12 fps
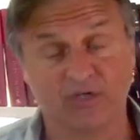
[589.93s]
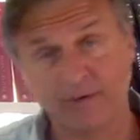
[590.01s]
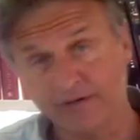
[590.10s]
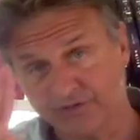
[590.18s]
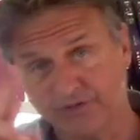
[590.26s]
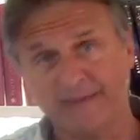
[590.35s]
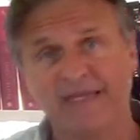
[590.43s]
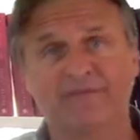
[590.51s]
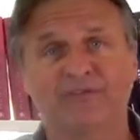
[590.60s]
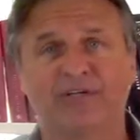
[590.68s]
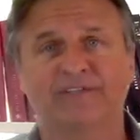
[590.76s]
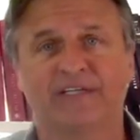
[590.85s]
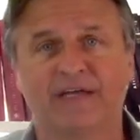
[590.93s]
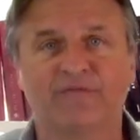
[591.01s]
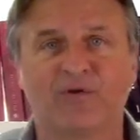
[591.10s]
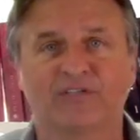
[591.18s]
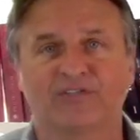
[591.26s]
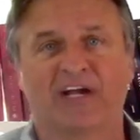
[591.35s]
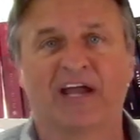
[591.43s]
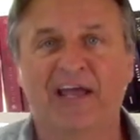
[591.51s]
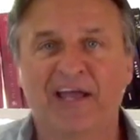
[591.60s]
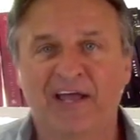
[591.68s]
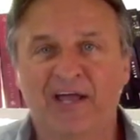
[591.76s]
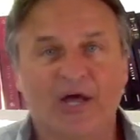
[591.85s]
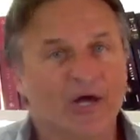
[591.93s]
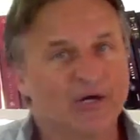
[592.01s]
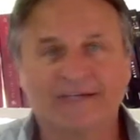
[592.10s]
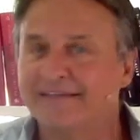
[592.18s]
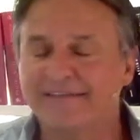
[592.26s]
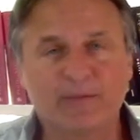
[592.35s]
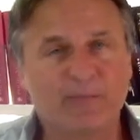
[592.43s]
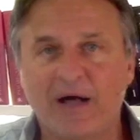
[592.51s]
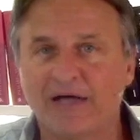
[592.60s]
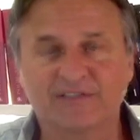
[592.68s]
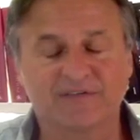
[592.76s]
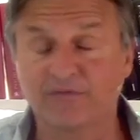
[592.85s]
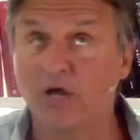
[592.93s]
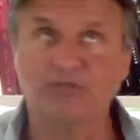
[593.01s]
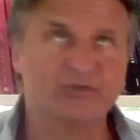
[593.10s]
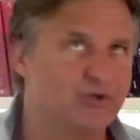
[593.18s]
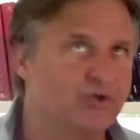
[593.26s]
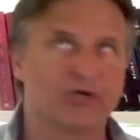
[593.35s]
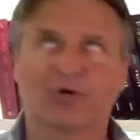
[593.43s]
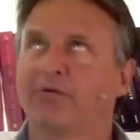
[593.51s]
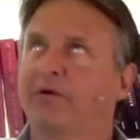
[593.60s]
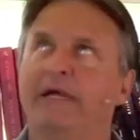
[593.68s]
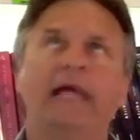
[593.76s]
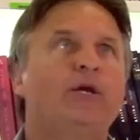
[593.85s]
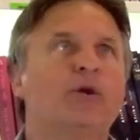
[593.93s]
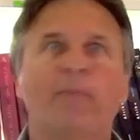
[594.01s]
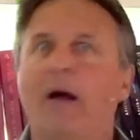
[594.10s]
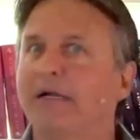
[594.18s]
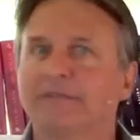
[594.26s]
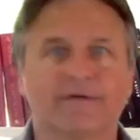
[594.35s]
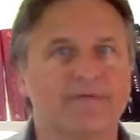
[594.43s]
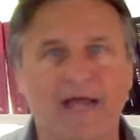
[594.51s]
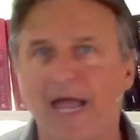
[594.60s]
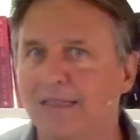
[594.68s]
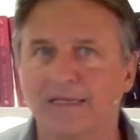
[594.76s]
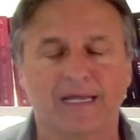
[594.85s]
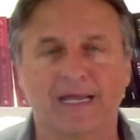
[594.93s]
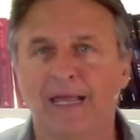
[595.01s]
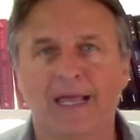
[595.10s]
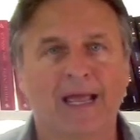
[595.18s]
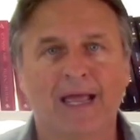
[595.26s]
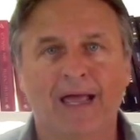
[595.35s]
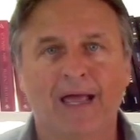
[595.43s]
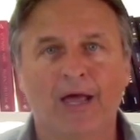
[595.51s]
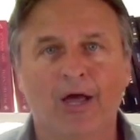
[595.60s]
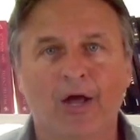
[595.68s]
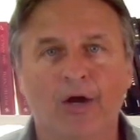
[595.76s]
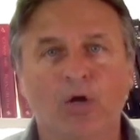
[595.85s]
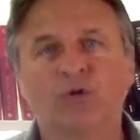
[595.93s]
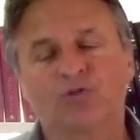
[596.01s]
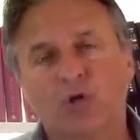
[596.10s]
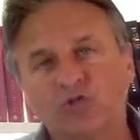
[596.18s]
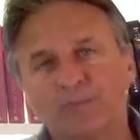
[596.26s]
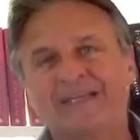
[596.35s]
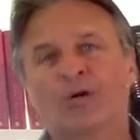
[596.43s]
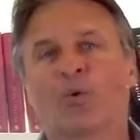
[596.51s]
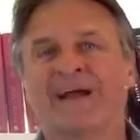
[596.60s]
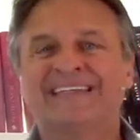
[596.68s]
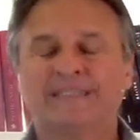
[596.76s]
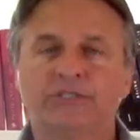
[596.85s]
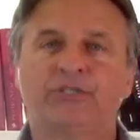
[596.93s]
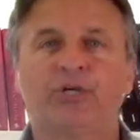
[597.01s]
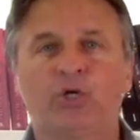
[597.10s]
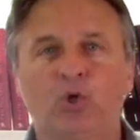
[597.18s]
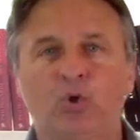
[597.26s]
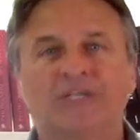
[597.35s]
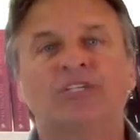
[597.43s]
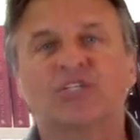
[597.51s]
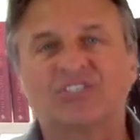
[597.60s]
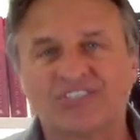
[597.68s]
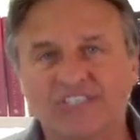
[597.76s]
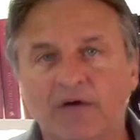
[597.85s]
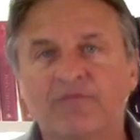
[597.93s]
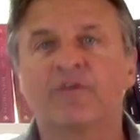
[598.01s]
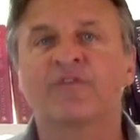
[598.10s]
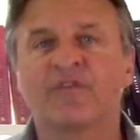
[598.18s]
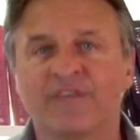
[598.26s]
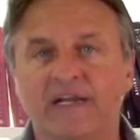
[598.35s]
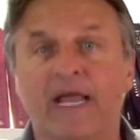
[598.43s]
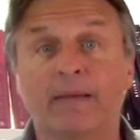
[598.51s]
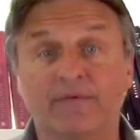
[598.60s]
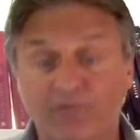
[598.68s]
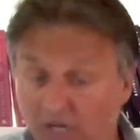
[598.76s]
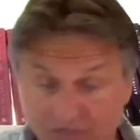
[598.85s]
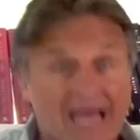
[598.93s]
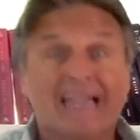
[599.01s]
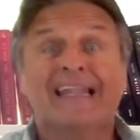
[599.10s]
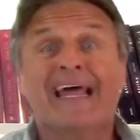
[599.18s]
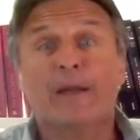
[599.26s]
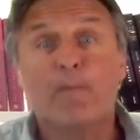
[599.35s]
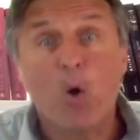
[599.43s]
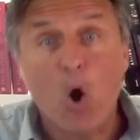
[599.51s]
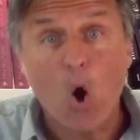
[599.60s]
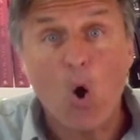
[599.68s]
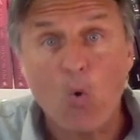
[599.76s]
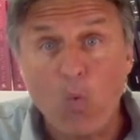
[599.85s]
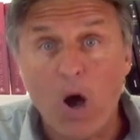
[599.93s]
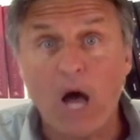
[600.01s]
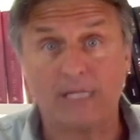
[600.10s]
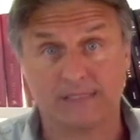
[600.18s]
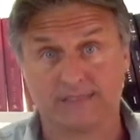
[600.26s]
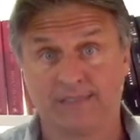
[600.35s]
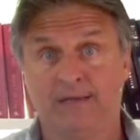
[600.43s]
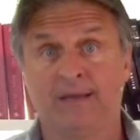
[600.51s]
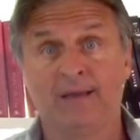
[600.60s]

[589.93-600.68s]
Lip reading: You know what else has been given to you as a gift, Christian? Not to think positive thoughts so you can create your positive reality. No, it's also been granted to you to suffer for the name of Christ, like Paul was.